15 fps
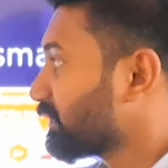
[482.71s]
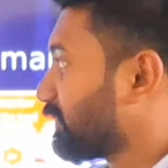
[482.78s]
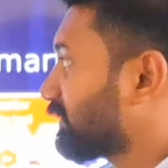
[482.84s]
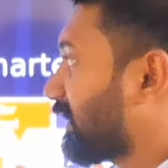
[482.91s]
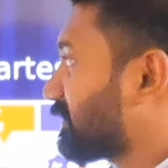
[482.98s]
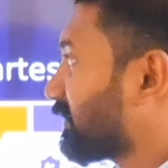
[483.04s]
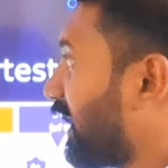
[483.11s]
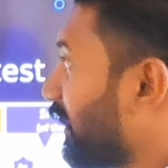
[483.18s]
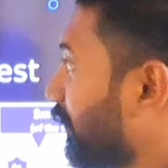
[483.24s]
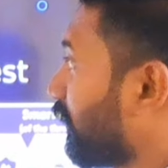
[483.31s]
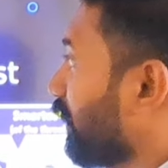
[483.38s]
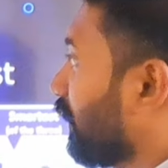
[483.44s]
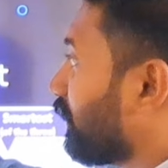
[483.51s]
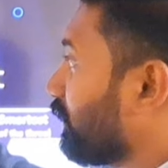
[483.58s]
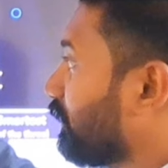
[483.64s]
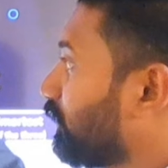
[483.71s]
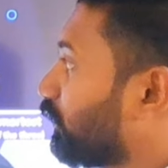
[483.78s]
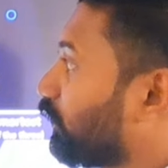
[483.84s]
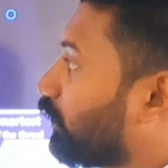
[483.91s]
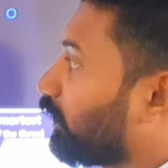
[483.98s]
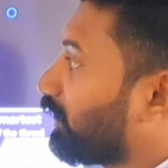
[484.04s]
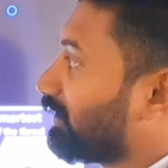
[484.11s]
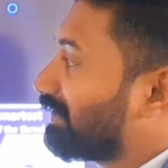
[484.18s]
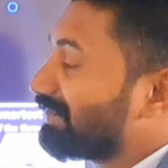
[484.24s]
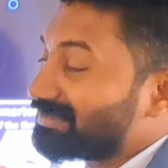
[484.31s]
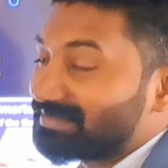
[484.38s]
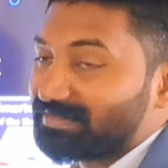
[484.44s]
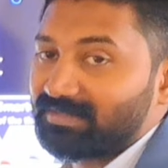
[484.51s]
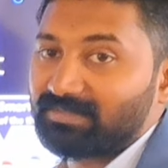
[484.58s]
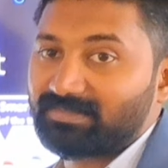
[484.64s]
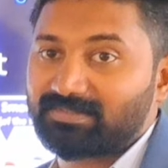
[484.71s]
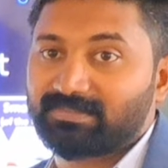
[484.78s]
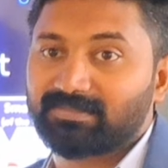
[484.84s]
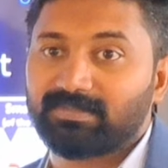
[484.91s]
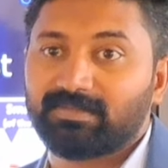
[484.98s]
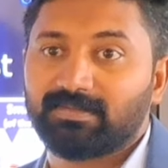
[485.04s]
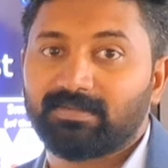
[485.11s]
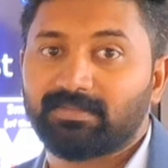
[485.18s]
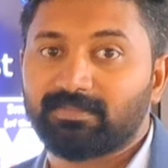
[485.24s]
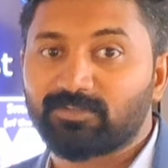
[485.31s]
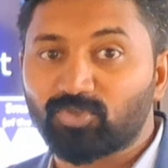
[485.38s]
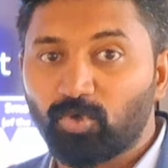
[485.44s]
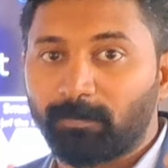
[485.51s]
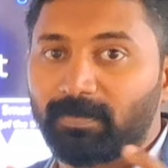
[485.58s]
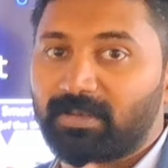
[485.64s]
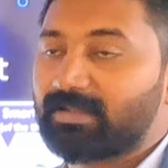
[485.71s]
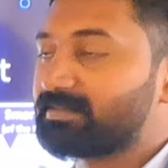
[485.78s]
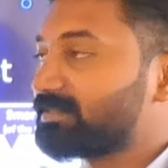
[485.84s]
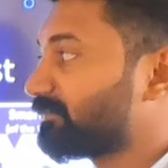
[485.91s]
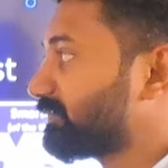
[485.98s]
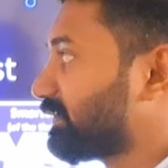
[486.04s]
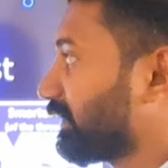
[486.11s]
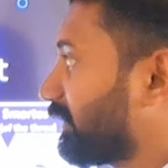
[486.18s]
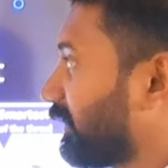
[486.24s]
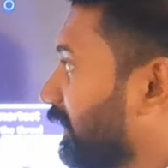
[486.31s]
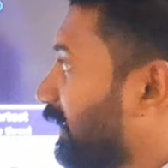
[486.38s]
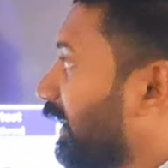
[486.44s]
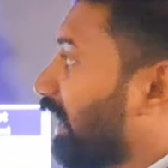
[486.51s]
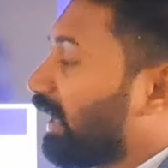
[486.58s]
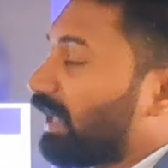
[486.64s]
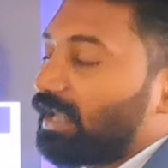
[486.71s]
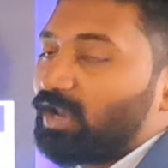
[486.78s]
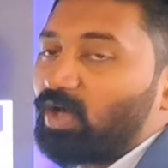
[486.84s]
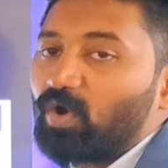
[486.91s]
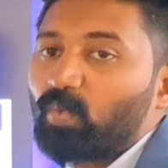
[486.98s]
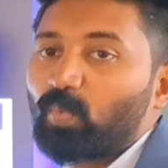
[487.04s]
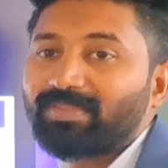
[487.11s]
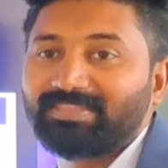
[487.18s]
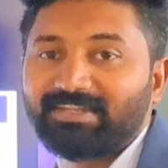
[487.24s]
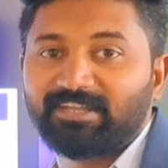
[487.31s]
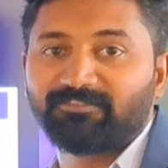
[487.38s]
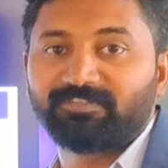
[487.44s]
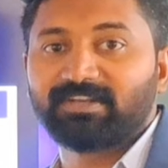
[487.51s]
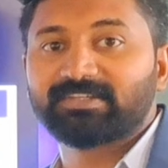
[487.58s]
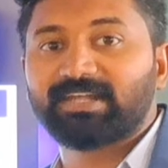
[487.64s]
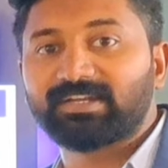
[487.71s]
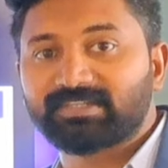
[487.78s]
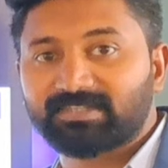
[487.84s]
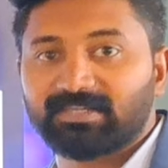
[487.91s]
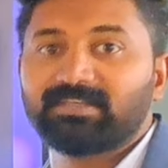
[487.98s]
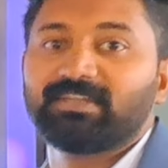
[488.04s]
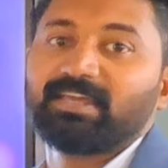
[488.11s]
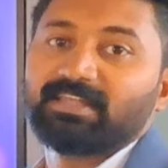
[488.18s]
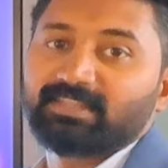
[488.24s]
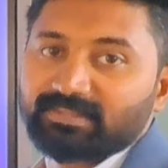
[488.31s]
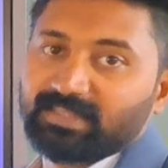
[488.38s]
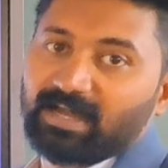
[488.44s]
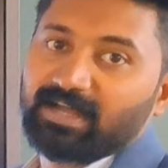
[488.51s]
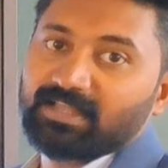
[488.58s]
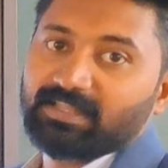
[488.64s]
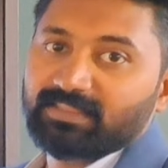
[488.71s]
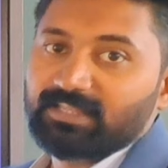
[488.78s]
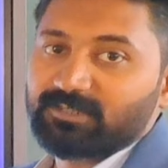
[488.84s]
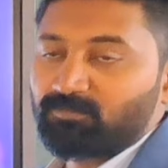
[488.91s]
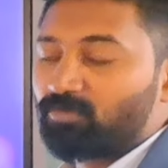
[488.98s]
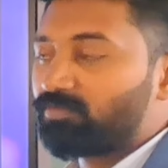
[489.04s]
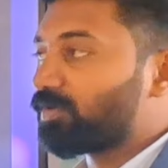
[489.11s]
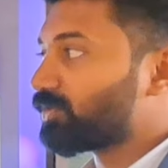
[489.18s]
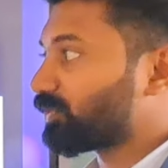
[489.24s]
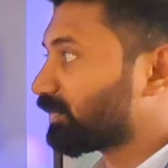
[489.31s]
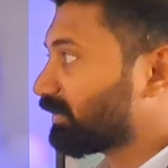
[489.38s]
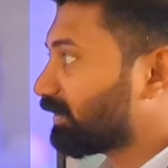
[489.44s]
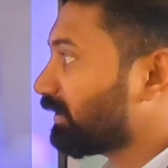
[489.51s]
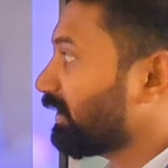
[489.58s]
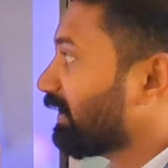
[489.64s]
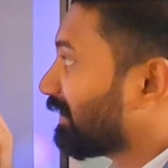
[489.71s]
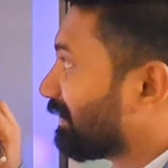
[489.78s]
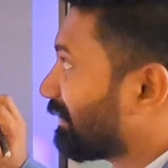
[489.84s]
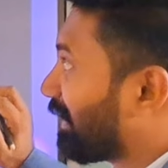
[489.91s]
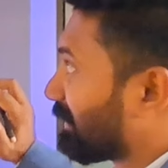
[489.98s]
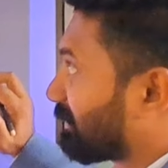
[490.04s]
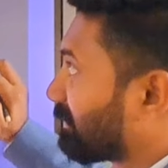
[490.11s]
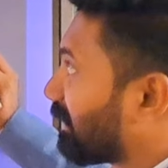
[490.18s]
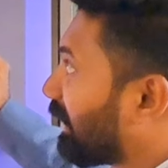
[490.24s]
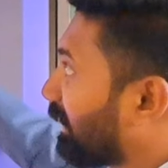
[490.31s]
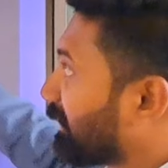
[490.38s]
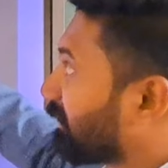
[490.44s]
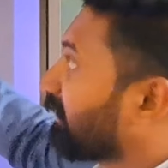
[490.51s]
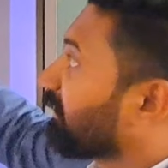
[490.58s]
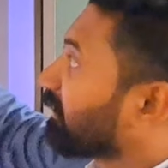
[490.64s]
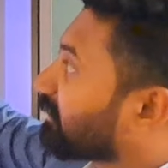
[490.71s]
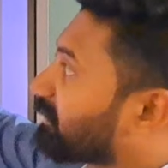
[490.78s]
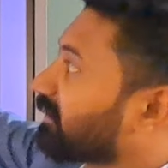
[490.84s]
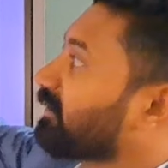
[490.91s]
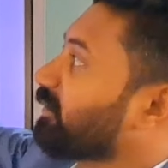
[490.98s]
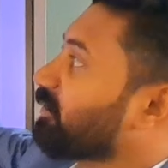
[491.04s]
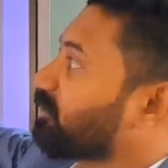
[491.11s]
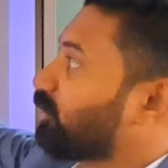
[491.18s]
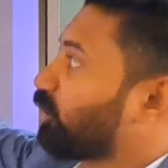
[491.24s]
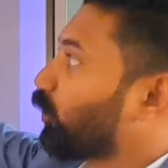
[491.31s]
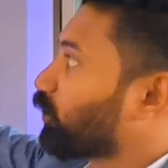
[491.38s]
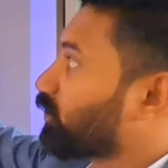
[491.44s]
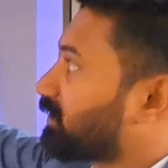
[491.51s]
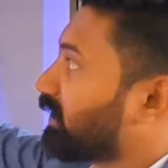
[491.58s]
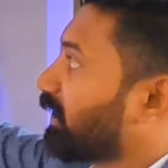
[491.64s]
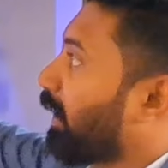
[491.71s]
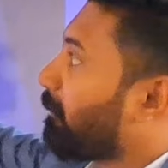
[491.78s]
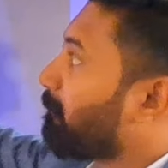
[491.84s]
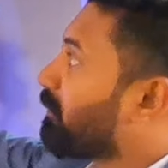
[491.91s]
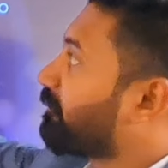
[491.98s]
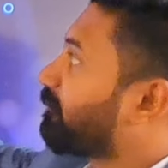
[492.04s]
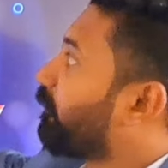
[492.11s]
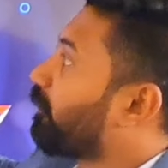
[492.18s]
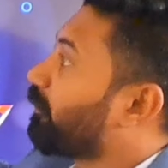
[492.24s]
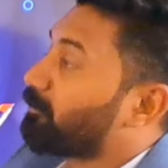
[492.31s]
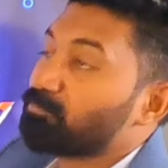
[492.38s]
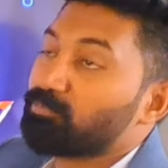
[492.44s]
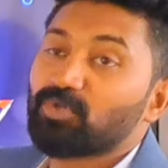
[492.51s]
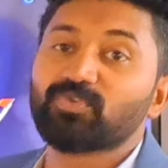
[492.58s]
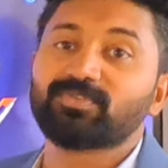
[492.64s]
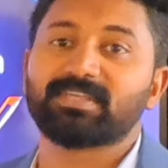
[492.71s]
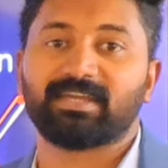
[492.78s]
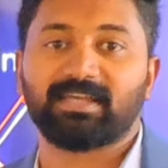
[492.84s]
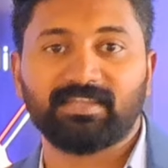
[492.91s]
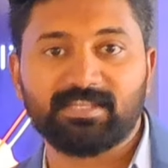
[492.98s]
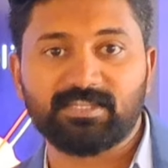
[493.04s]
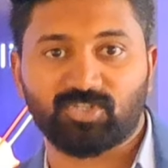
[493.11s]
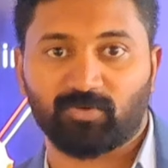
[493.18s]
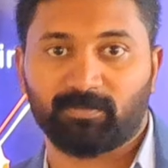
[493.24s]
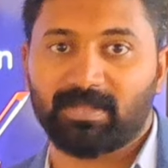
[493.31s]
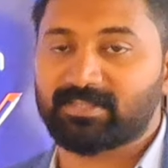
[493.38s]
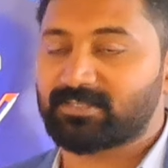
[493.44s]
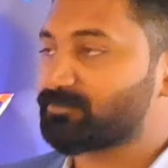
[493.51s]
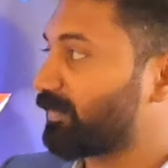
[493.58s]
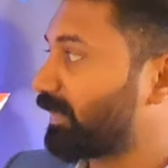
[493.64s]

So that's how you discuss the superlative degree along with the definite article the. Let's move on to the next slide. The is used before musical instruments.